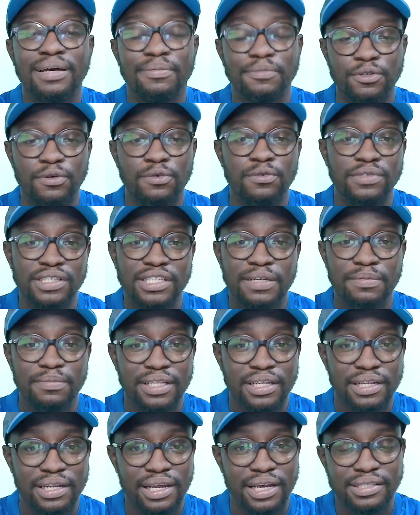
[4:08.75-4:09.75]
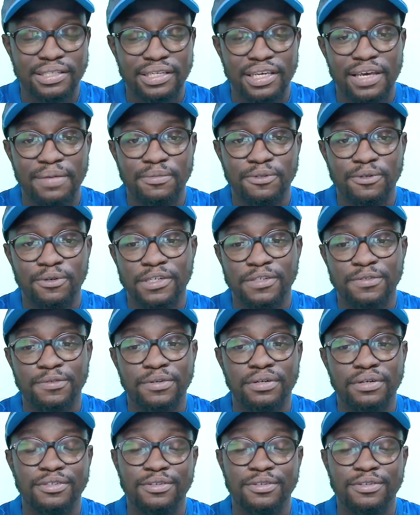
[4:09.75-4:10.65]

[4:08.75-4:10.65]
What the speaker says: I'm sure we'll see him in the next game too as well.